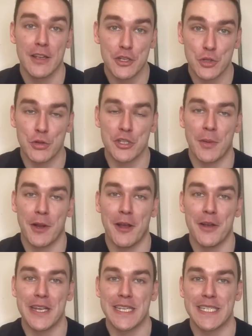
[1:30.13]
Giorgio
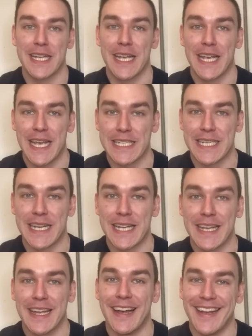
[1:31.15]
Meloni's Italy.
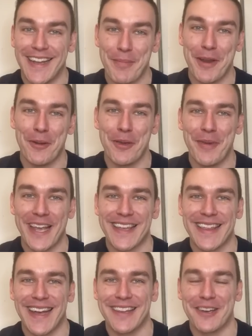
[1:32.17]
Uh, let me know what you make of
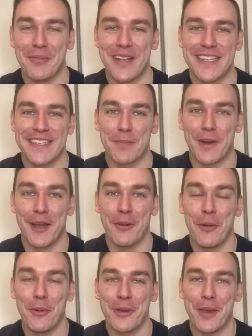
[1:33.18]
that in the comments below. I
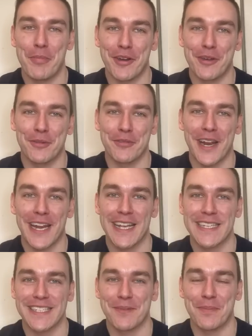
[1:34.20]
will keep bringing you the very
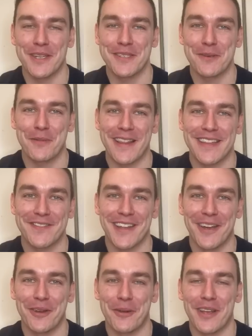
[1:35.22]
latest, so please do whack this
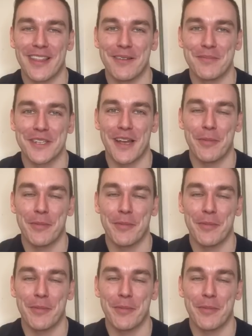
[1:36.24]
video a quick thumbs up.